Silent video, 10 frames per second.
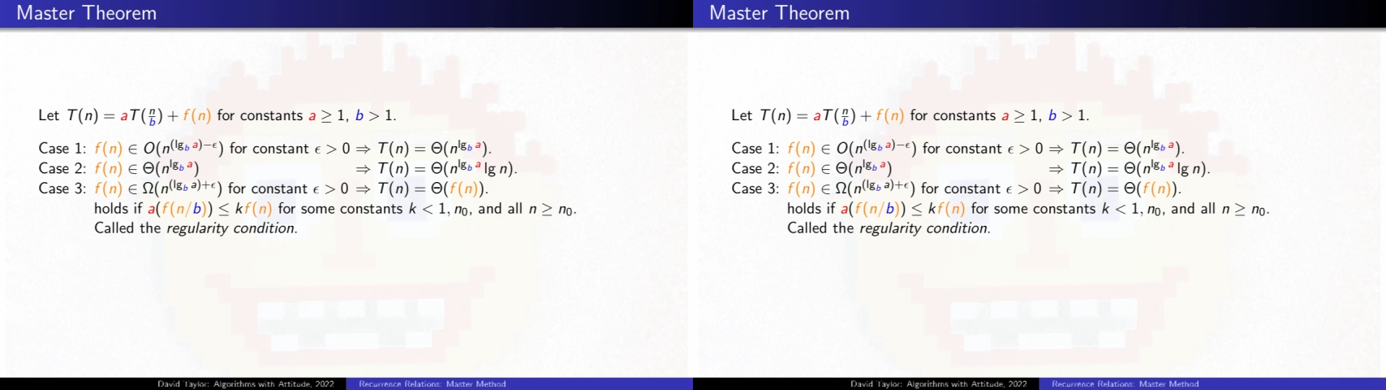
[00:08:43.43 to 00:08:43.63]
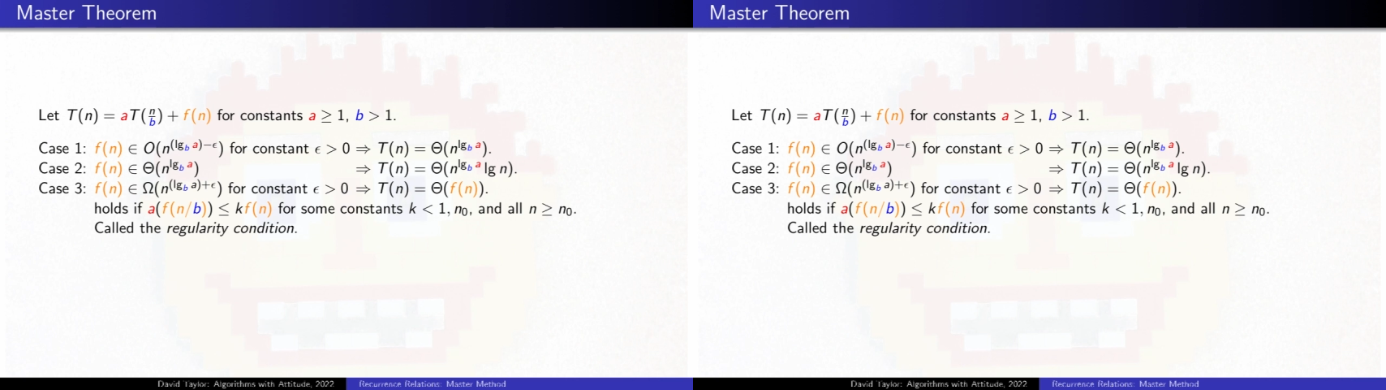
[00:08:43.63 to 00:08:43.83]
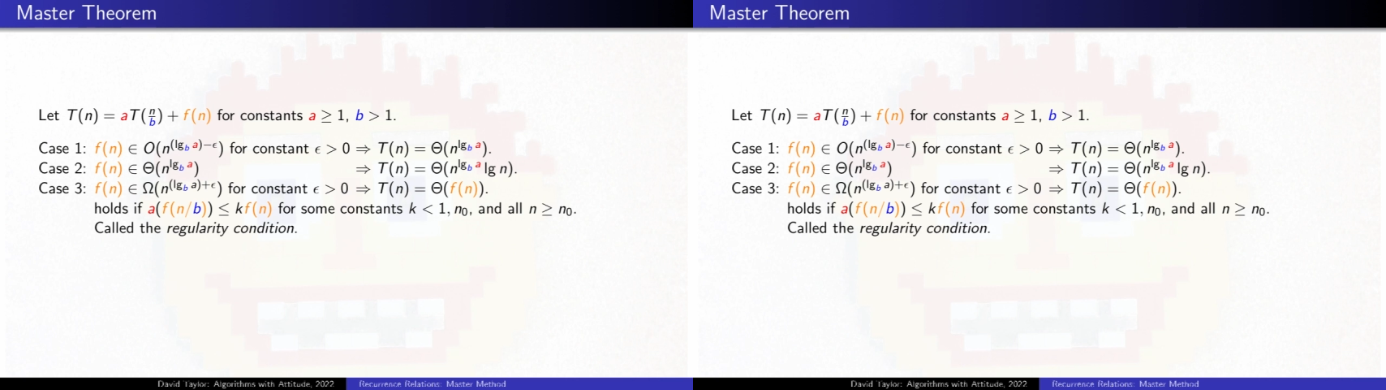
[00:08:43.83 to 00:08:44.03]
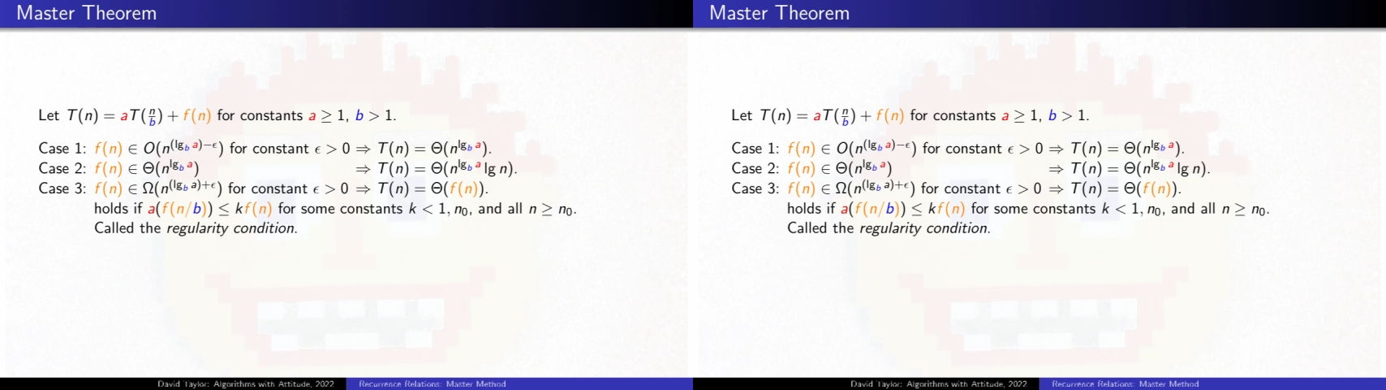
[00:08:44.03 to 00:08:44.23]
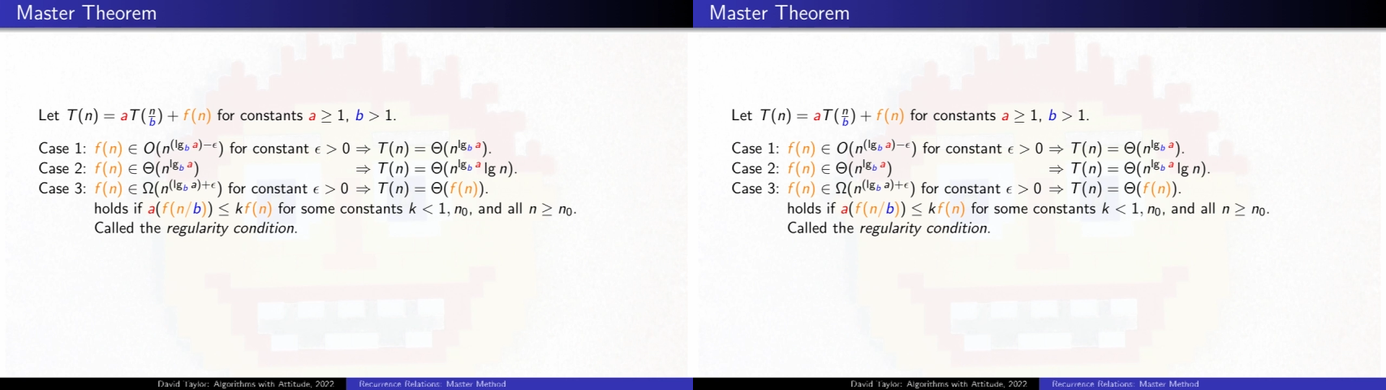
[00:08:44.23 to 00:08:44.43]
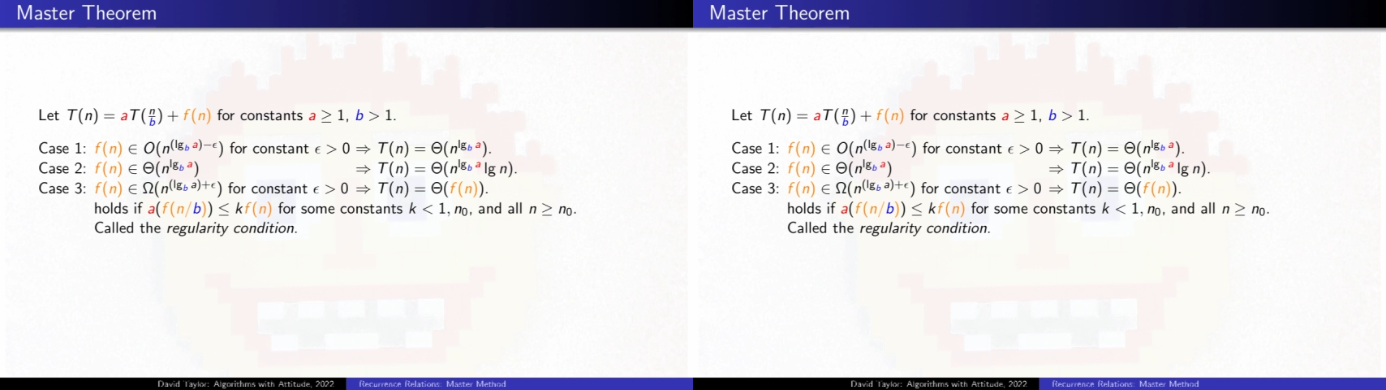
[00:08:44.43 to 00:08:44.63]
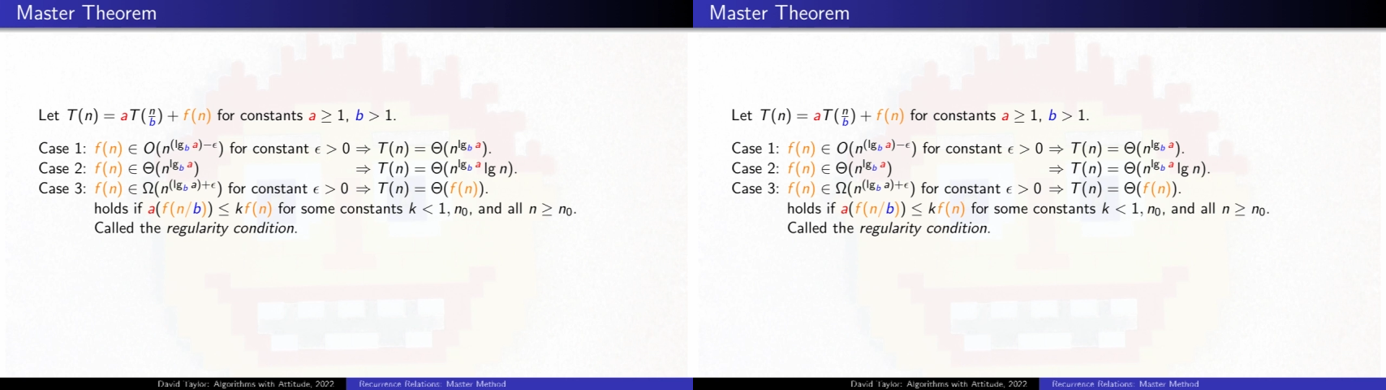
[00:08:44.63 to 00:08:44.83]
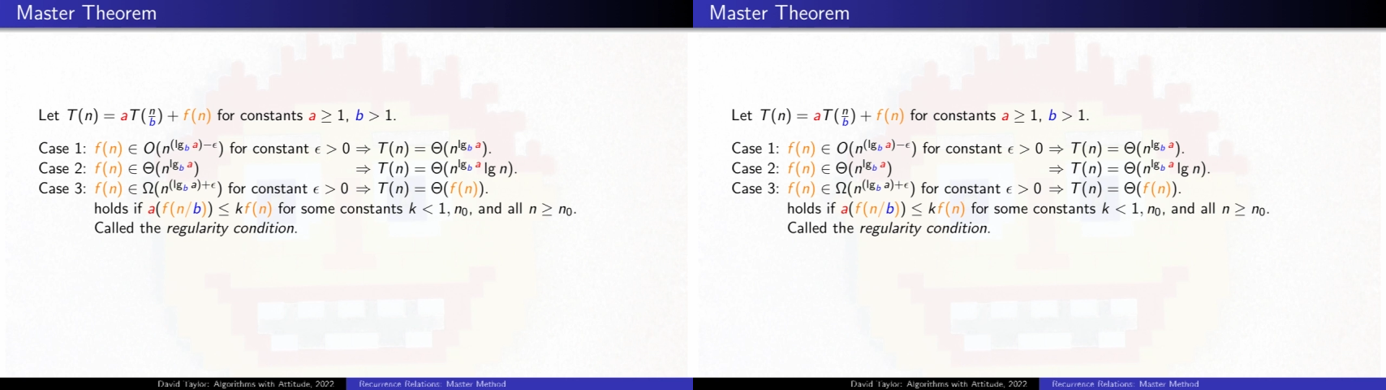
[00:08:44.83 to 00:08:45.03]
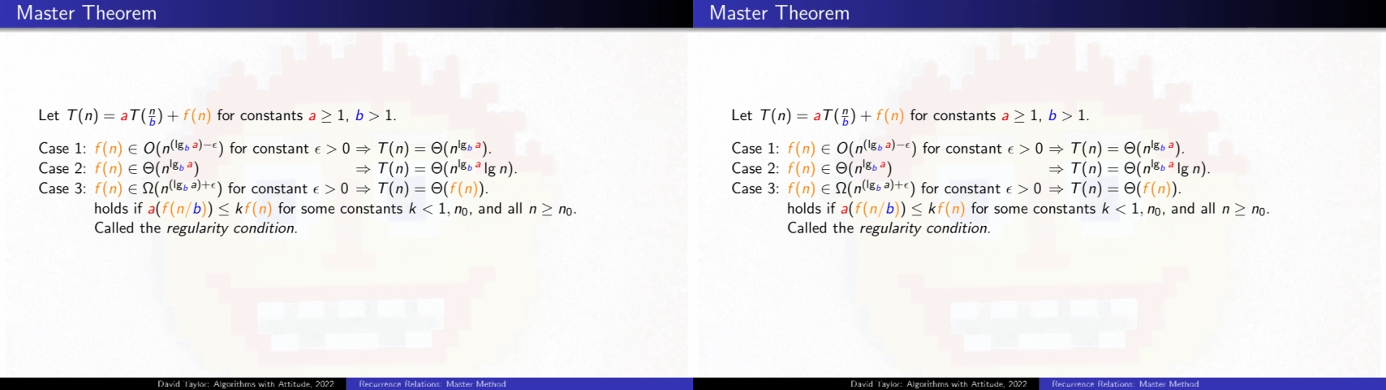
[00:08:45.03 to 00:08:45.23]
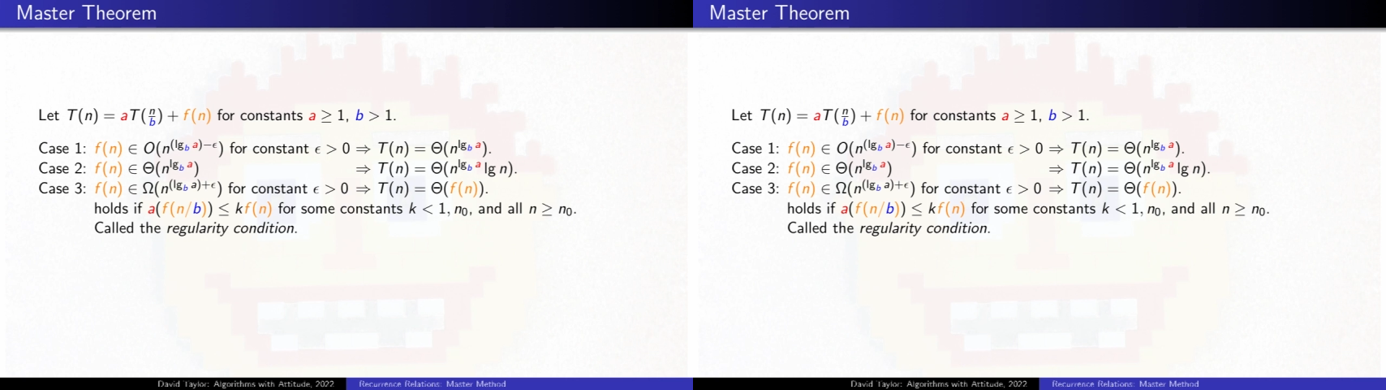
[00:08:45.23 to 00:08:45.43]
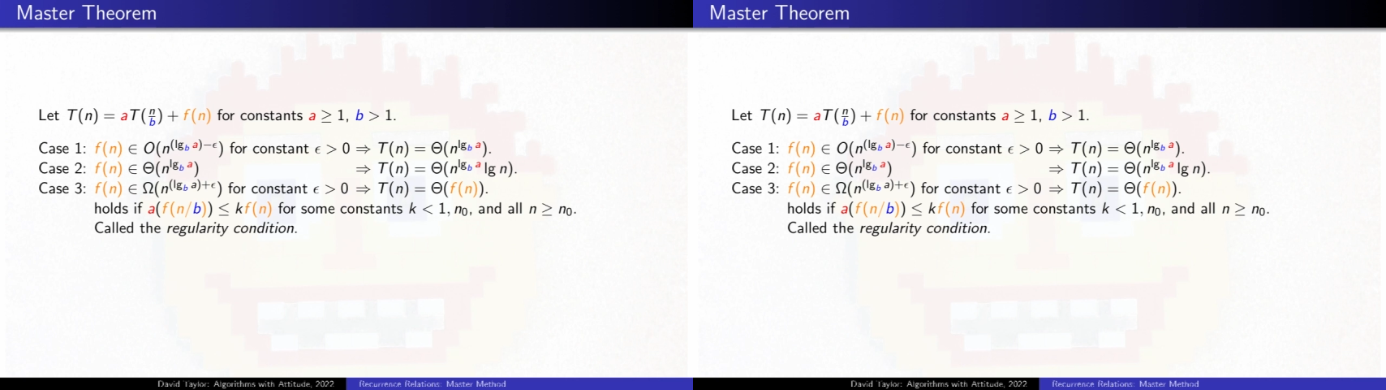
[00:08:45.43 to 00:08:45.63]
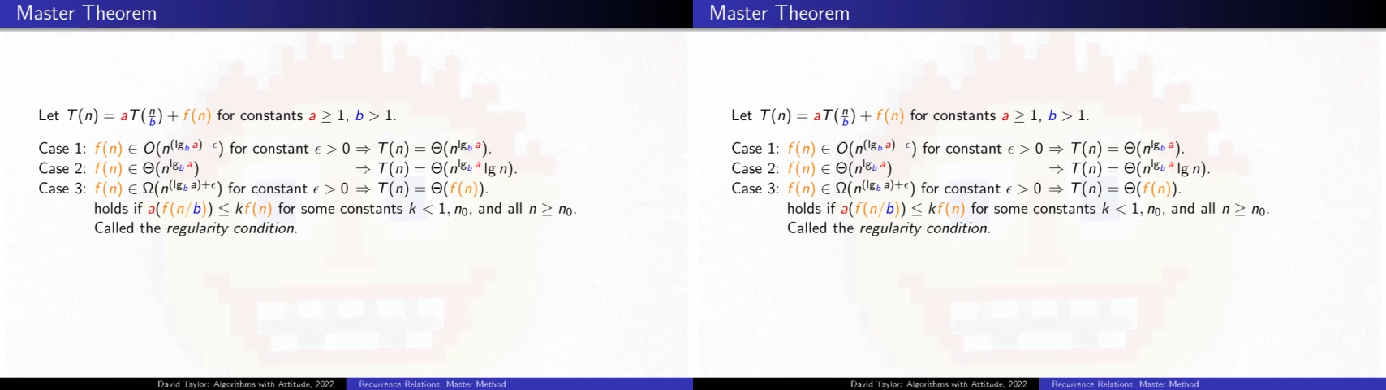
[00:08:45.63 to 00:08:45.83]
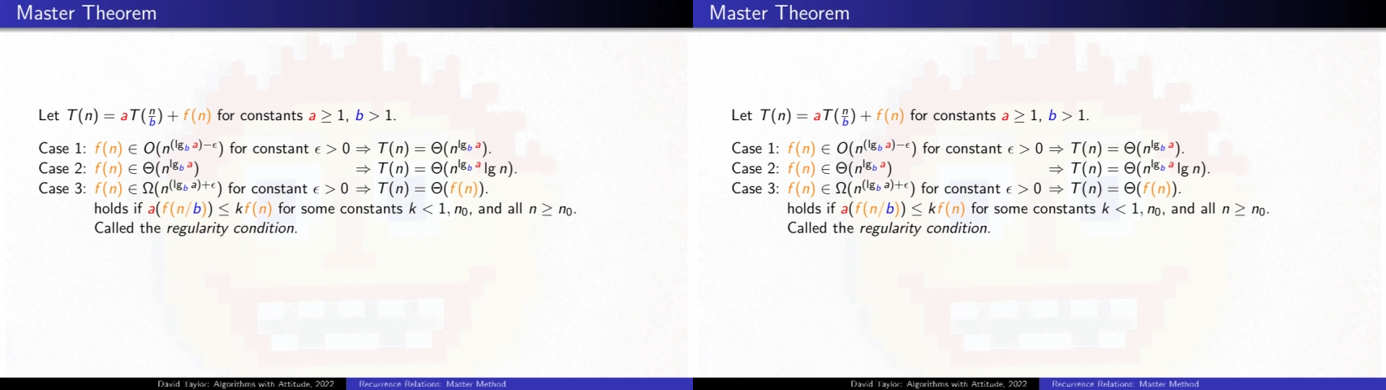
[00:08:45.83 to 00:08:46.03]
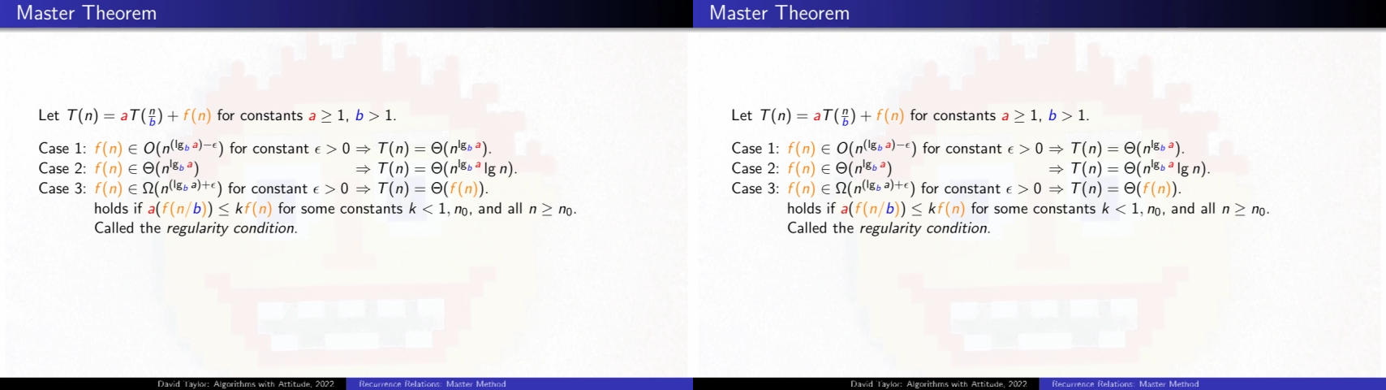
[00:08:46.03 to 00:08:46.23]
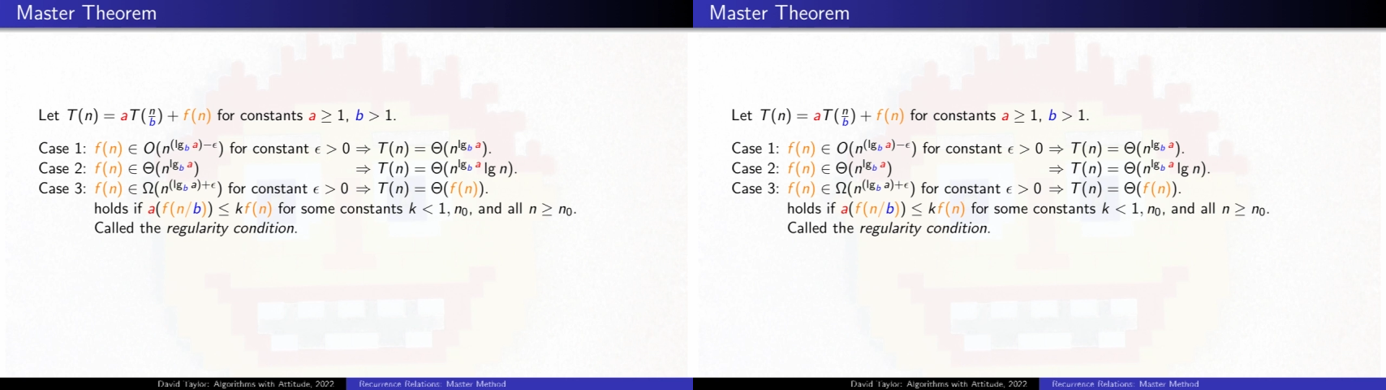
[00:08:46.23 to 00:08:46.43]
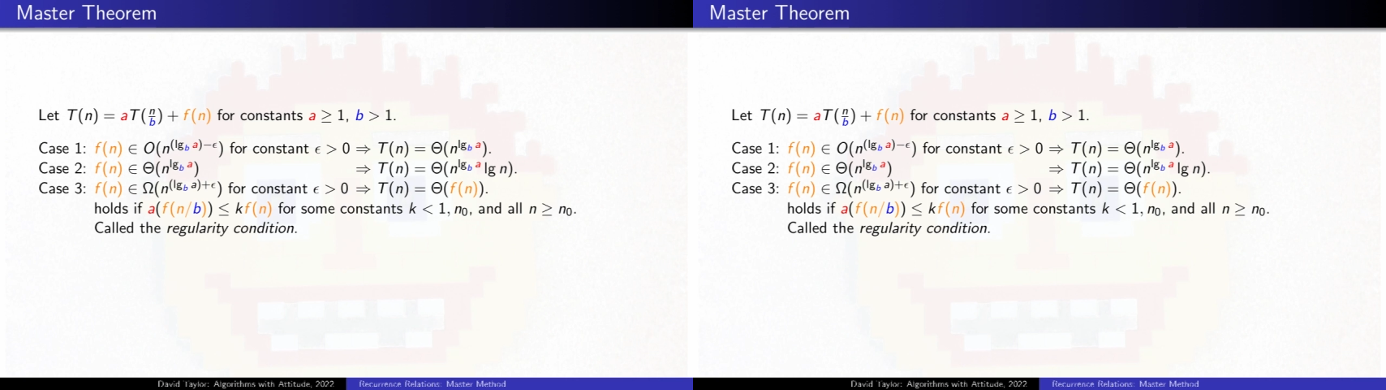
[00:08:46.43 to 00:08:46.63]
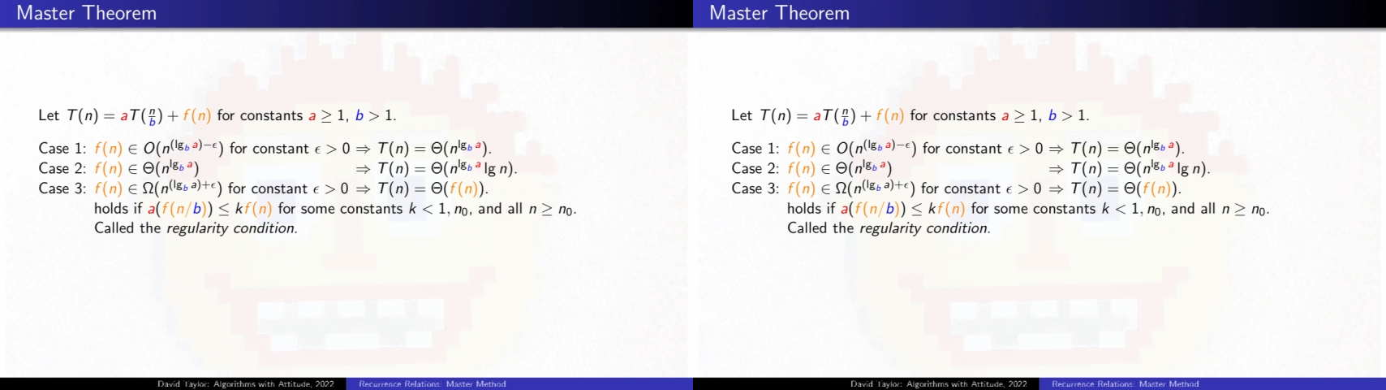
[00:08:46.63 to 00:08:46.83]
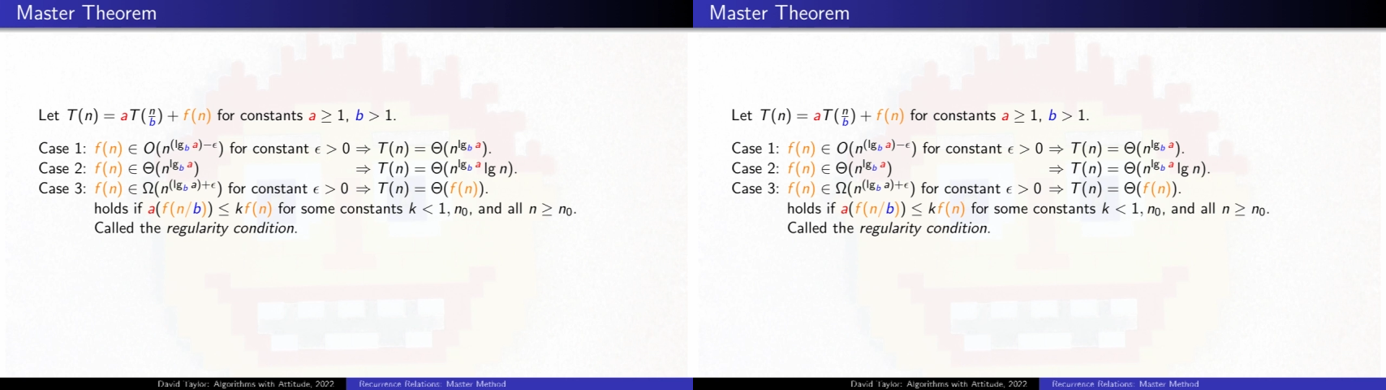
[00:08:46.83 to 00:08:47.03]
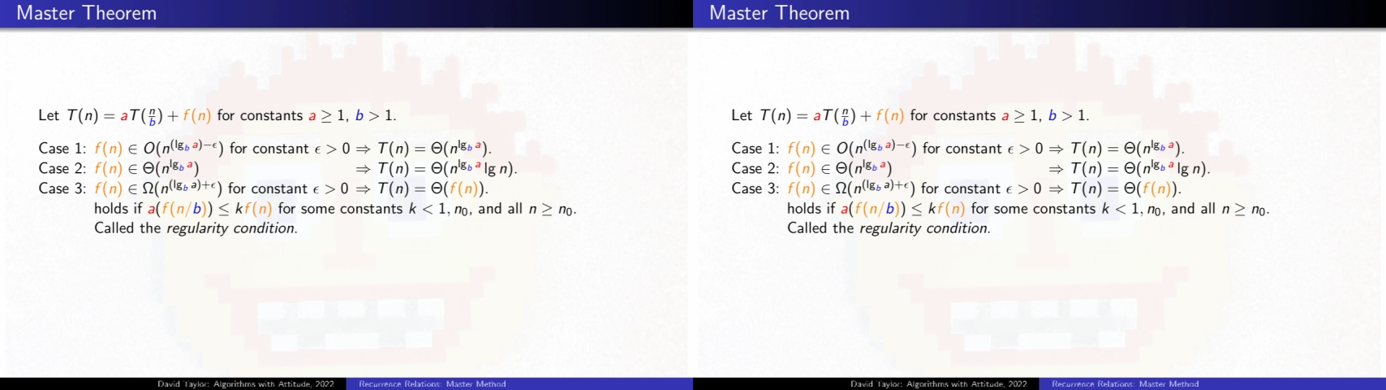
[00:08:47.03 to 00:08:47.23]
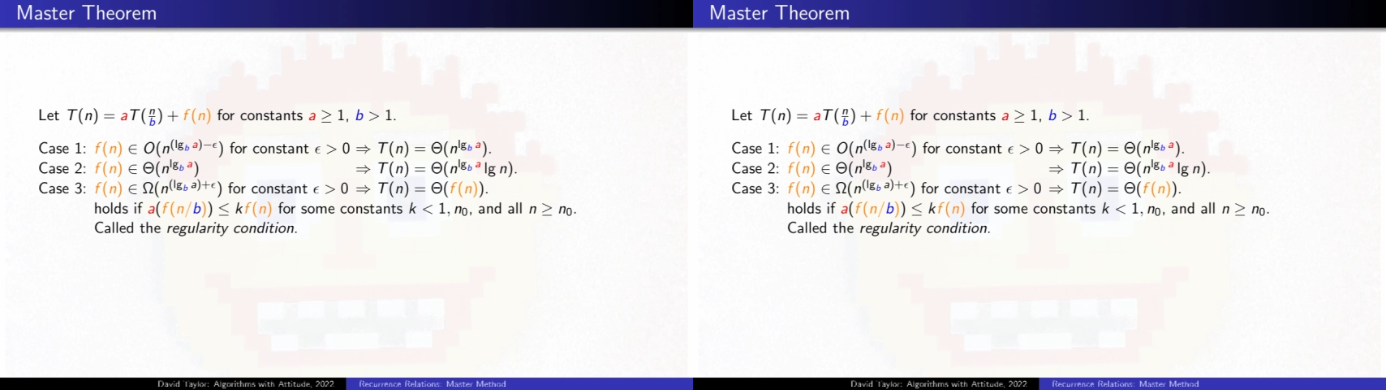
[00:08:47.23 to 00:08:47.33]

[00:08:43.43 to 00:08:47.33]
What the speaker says: (no speaker visible)